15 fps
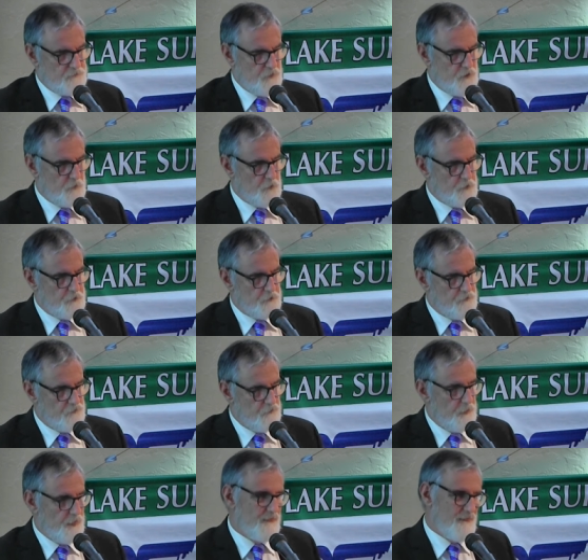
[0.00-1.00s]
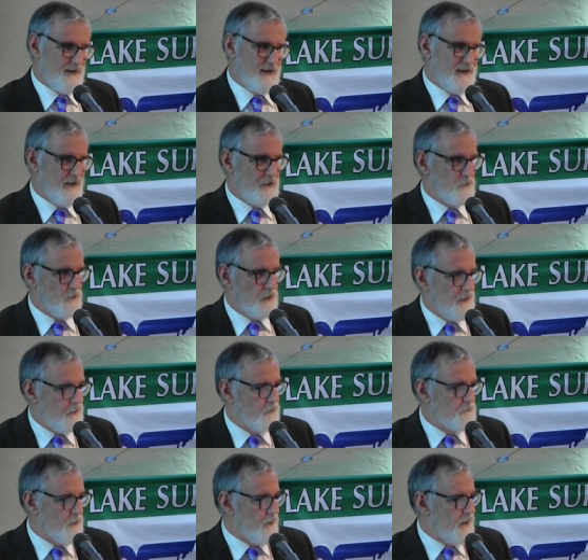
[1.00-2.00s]
for our workers they, they don't care
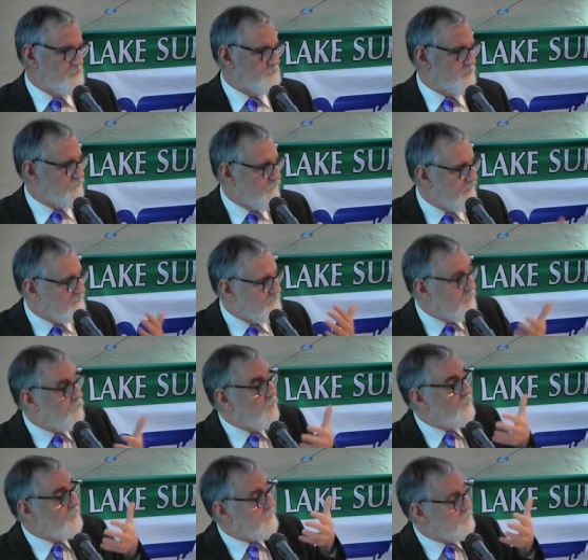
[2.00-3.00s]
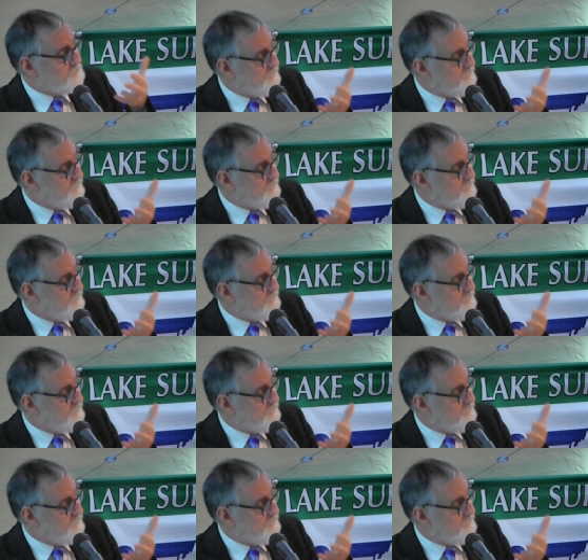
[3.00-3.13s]
about 8%. They want to get a